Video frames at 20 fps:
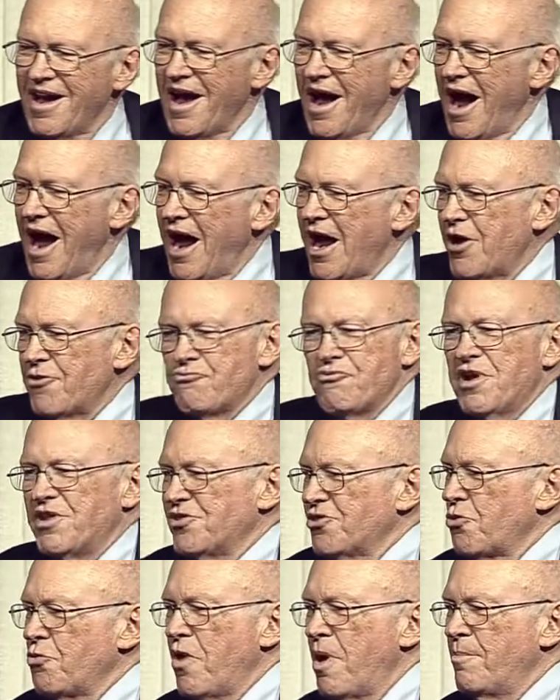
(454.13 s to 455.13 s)
I had written
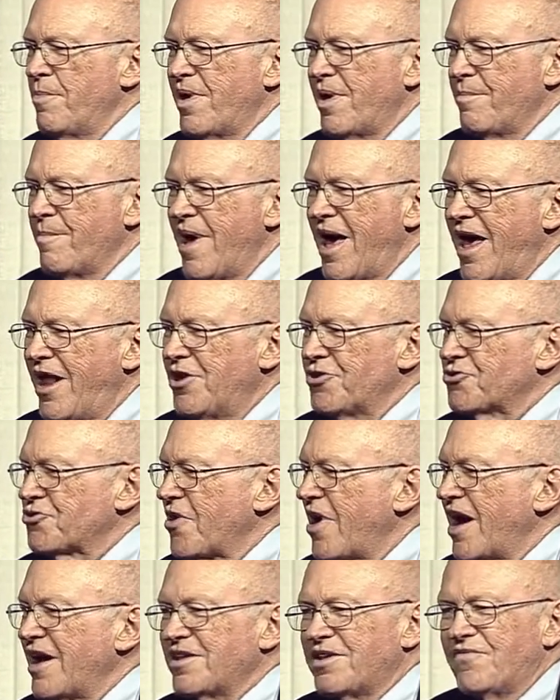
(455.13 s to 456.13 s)
the 1 Minute Manager,
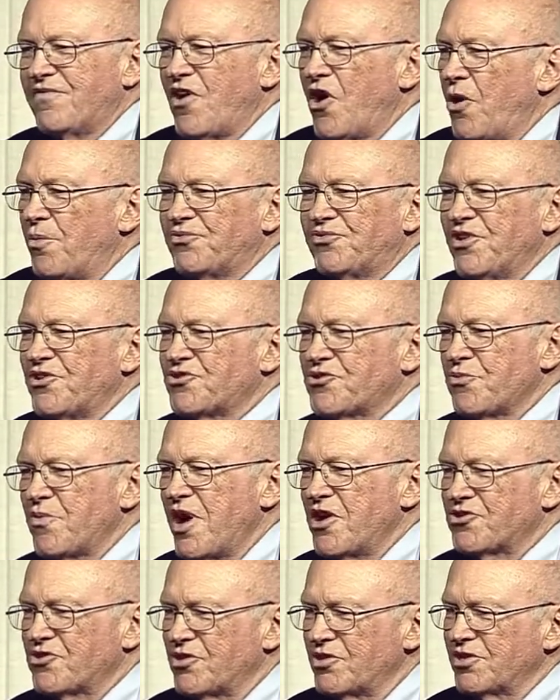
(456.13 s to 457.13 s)
I had developed
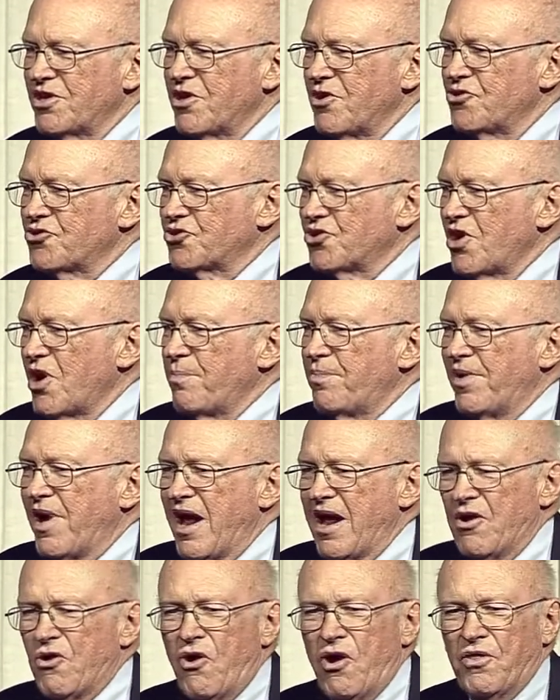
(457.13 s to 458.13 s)
situational leadership, and I
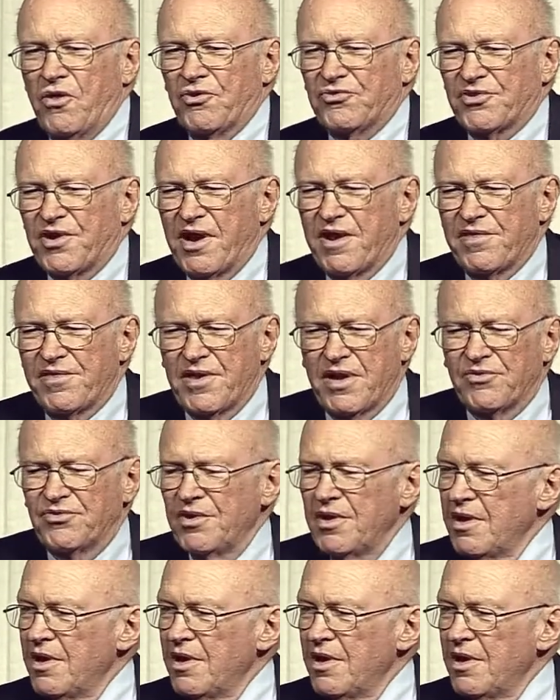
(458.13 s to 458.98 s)
had all those kind of things.